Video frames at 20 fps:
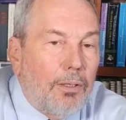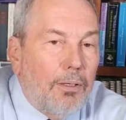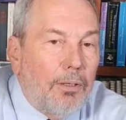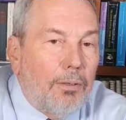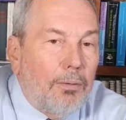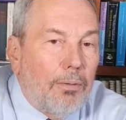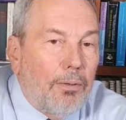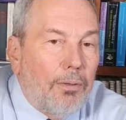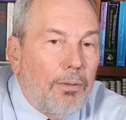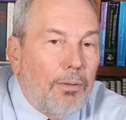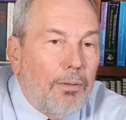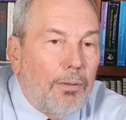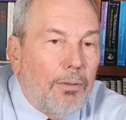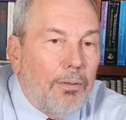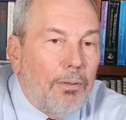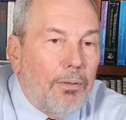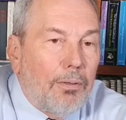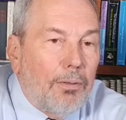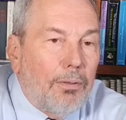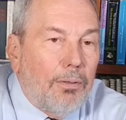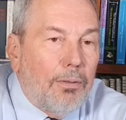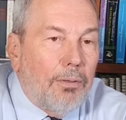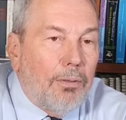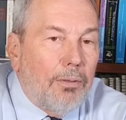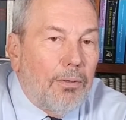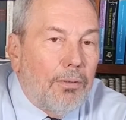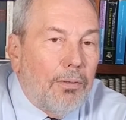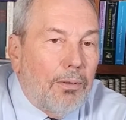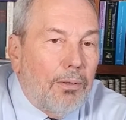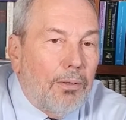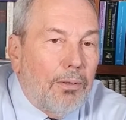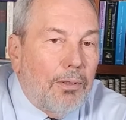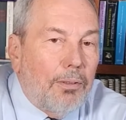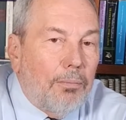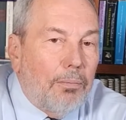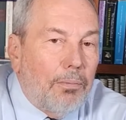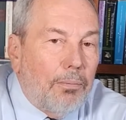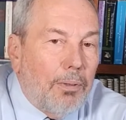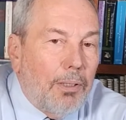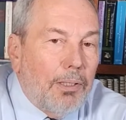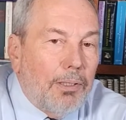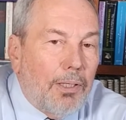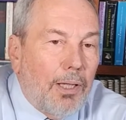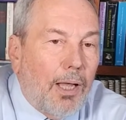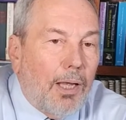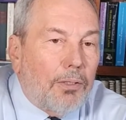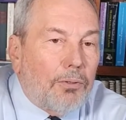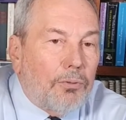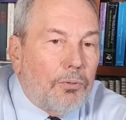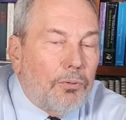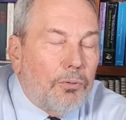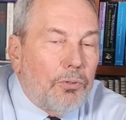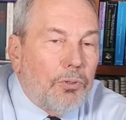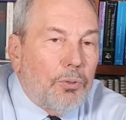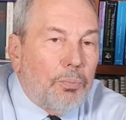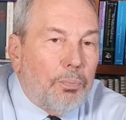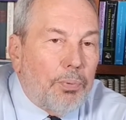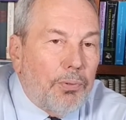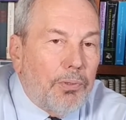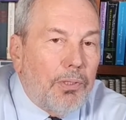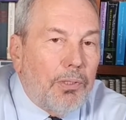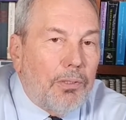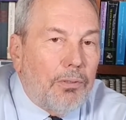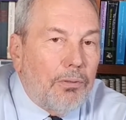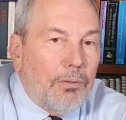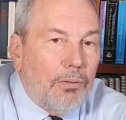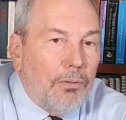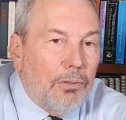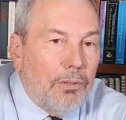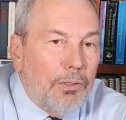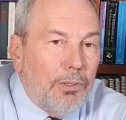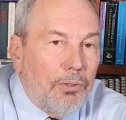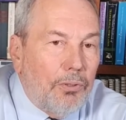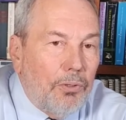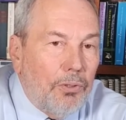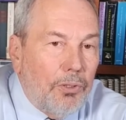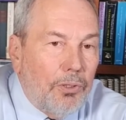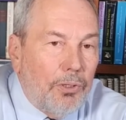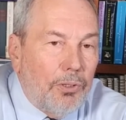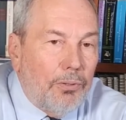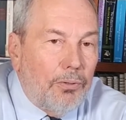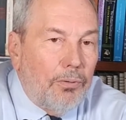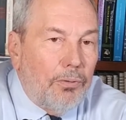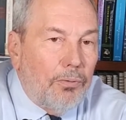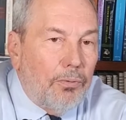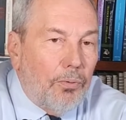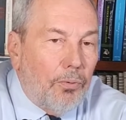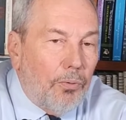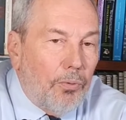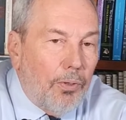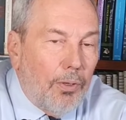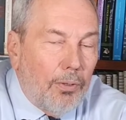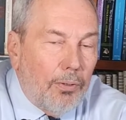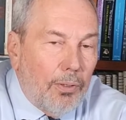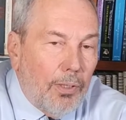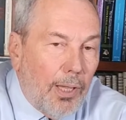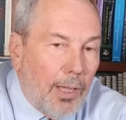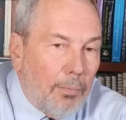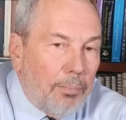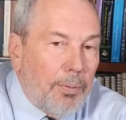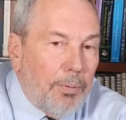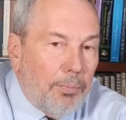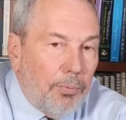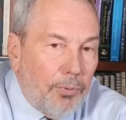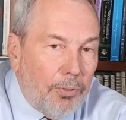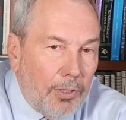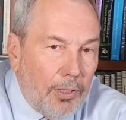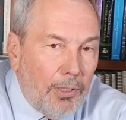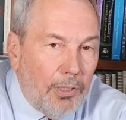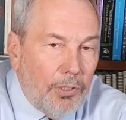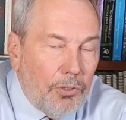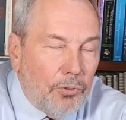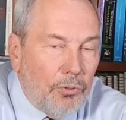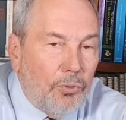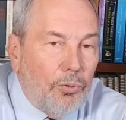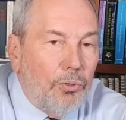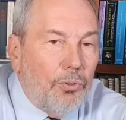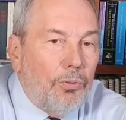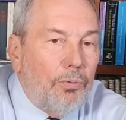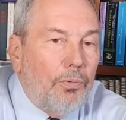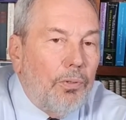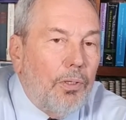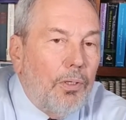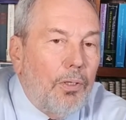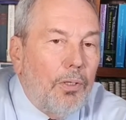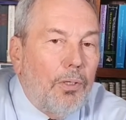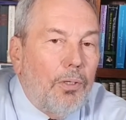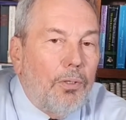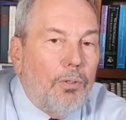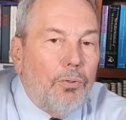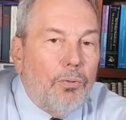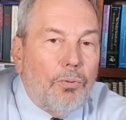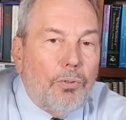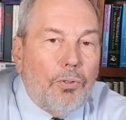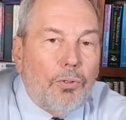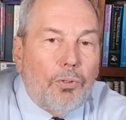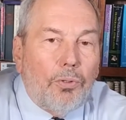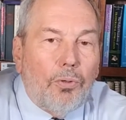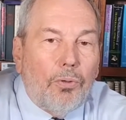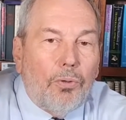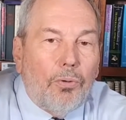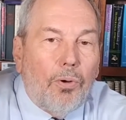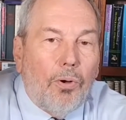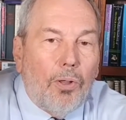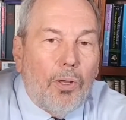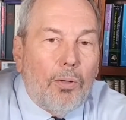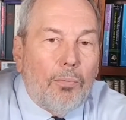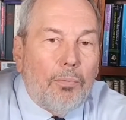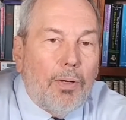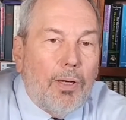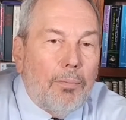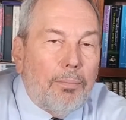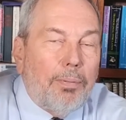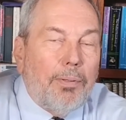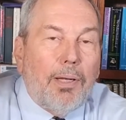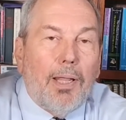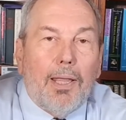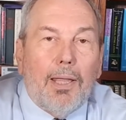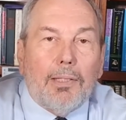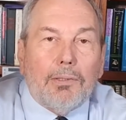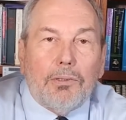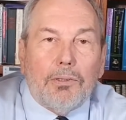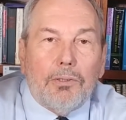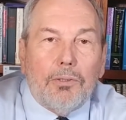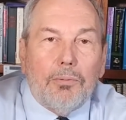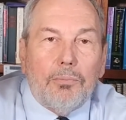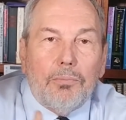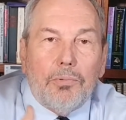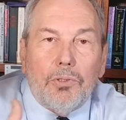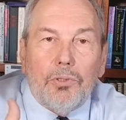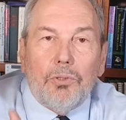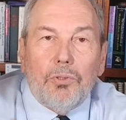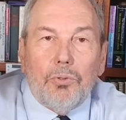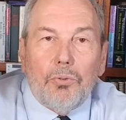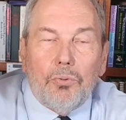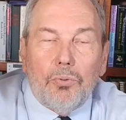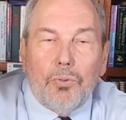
a doctor is particularly good, or a lot of people think he's good, you can call him up and ask him,